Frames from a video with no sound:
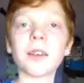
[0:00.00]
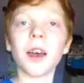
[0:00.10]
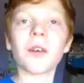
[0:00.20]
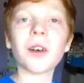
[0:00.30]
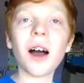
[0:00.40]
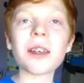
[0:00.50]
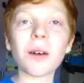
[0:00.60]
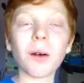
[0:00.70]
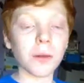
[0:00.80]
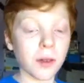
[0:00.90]
Yo guys,
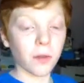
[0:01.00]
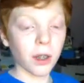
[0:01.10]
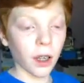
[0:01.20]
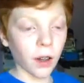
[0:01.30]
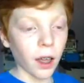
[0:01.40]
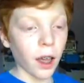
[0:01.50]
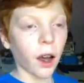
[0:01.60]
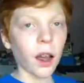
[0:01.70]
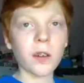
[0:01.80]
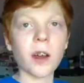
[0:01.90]
and welcome to the video.
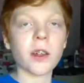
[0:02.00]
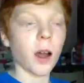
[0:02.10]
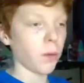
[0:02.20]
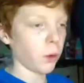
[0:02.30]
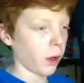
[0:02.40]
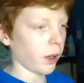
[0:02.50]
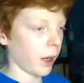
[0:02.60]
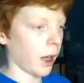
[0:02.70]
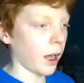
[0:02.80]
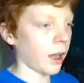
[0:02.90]
I just realised I'm not wearing
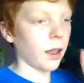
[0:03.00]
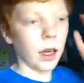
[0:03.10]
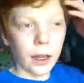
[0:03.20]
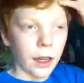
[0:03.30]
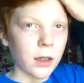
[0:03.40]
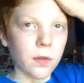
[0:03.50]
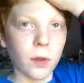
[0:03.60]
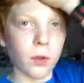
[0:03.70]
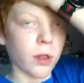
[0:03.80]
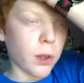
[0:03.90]
a hat, and that
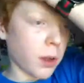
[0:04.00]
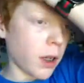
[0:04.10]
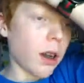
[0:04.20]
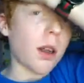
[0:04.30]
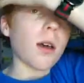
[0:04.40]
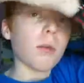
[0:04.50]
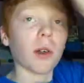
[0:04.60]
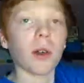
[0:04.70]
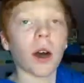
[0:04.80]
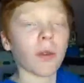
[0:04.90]
feels really weird,
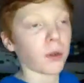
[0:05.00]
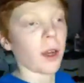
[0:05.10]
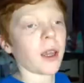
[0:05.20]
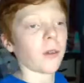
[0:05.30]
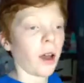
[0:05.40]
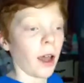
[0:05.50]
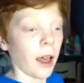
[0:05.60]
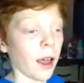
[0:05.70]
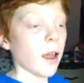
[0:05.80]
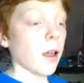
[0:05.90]
but I feel naked without a
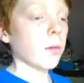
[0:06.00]
hat.